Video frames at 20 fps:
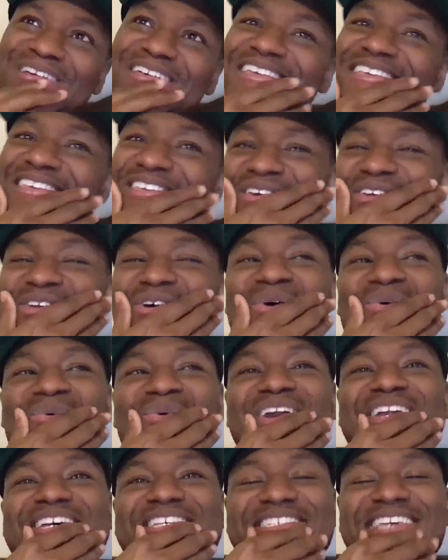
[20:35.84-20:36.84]
you don't
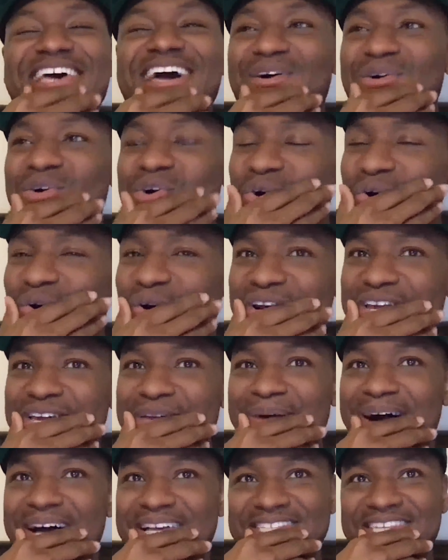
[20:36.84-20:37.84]
want to sound corny
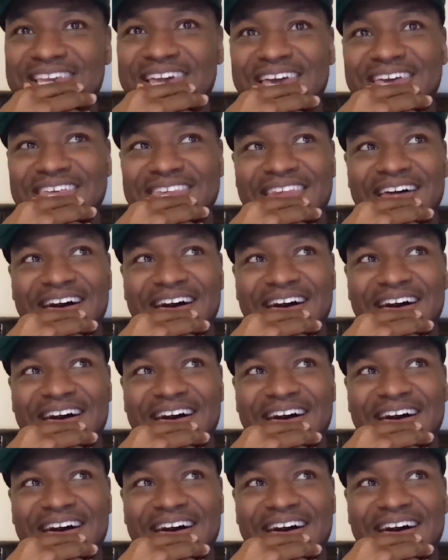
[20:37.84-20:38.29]
by saying